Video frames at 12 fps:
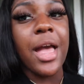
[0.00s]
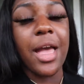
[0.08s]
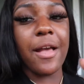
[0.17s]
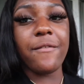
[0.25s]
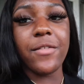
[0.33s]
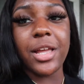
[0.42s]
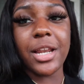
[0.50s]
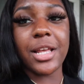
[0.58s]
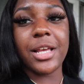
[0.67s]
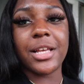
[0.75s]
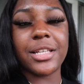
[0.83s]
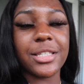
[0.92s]
If it
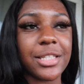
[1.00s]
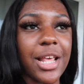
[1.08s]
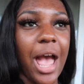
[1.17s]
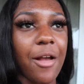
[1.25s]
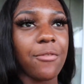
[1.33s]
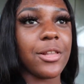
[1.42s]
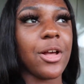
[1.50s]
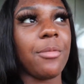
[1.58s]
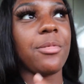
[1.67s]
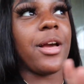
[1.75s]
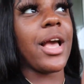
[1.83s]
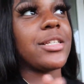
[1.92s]
is, I really
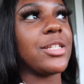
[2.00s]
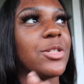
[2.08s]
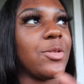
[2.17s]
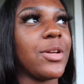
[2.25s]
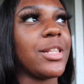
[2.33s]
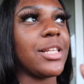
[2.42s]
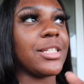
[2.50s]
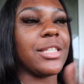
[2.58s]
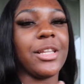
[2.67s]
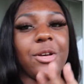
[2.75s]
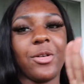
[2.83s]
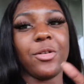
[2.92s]
hope you guys enjoyed this
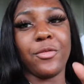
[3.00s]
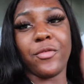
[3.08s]
little